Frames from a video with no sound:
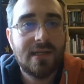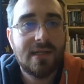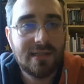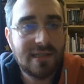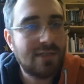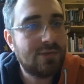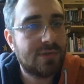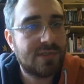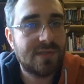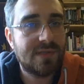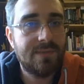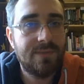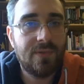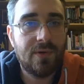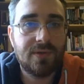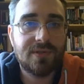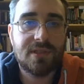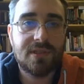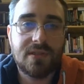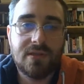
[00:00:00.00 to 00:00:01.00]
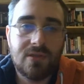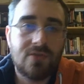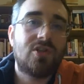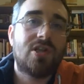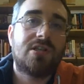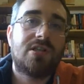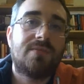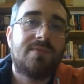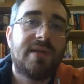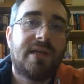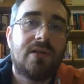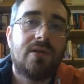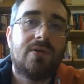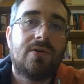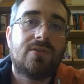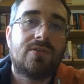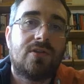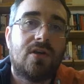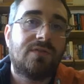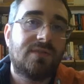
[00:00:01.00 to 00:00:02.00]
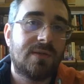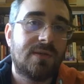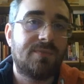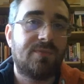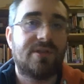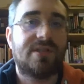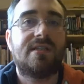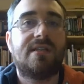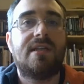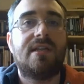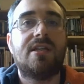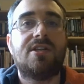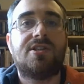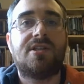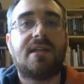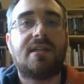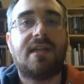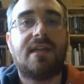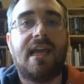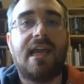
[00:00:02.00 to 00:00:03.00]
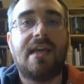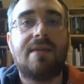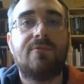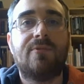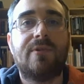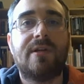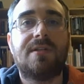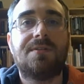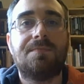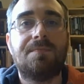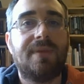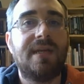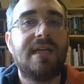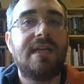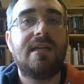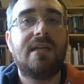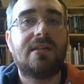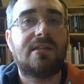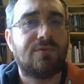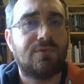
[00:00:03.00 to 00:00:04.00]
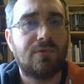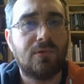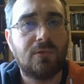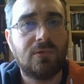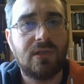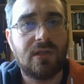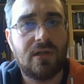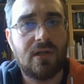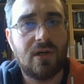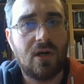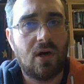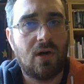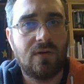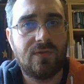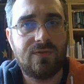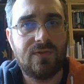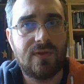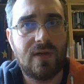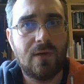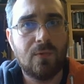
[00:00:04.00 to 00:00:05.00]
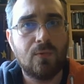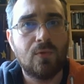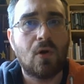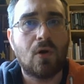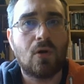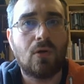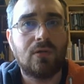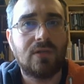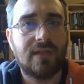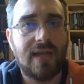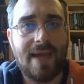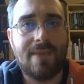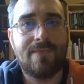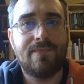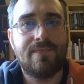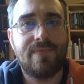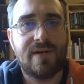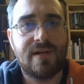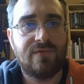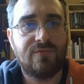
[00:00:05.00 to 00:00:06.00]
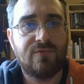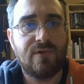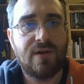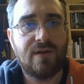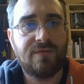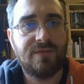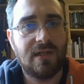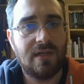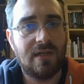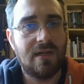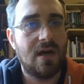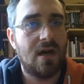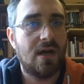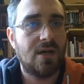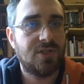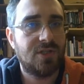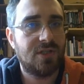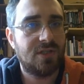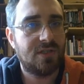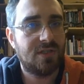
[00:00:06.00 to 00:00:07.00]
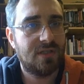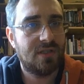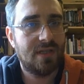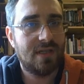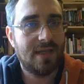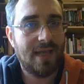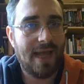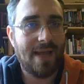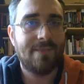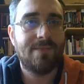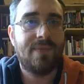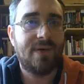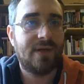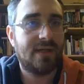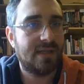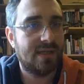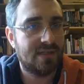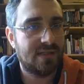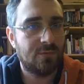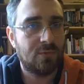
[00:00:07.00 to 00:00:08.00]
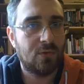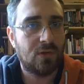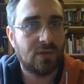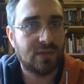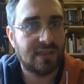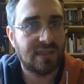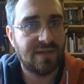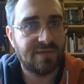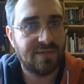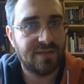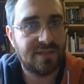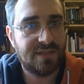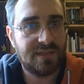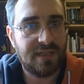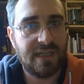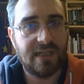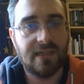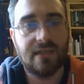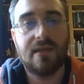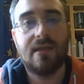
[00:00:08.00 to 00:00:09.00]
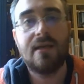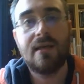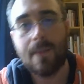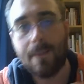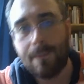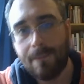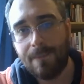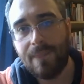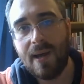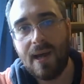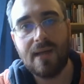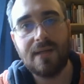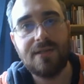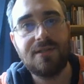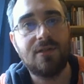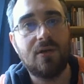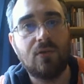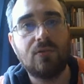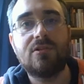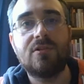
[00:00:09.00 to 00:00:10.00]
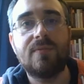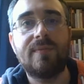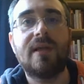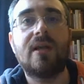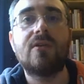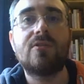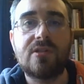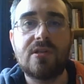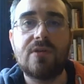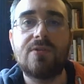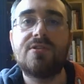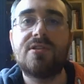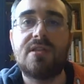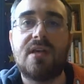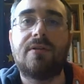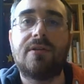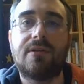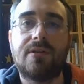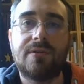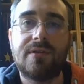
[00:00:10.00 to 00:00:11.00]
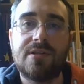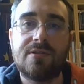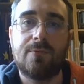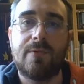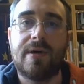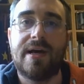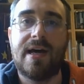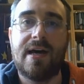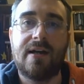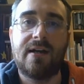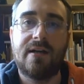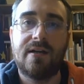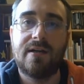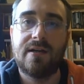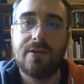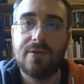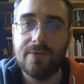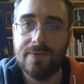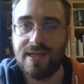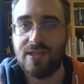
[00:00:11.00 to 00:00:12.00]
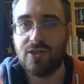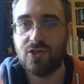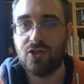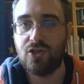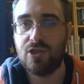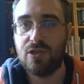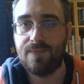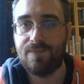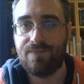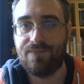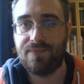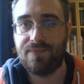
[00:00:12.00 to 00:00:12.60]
This was important not just because of the prestige that came with being the ruler of a world empire, of one of the largest empires the world had ever seen, but also because those territories were rich.